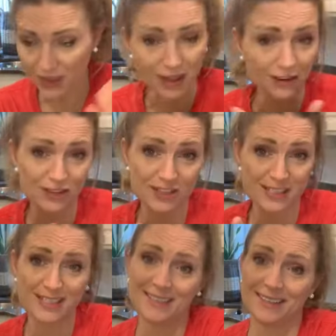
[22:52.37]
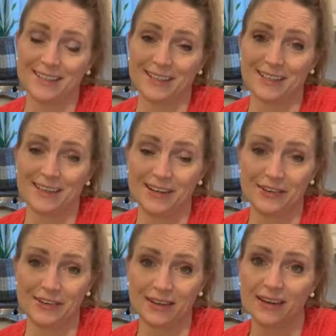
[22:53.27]
that are just sitting there
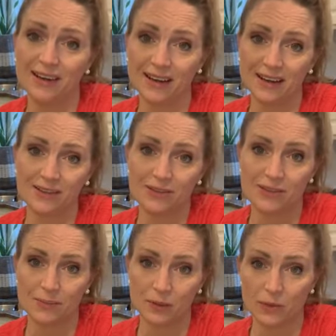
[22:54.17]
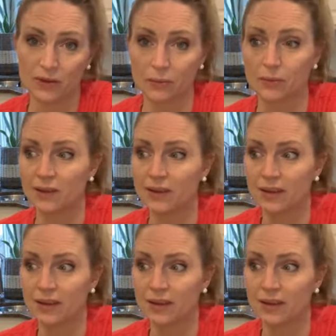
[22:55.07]
and you're like, oh, I gotta do something with them?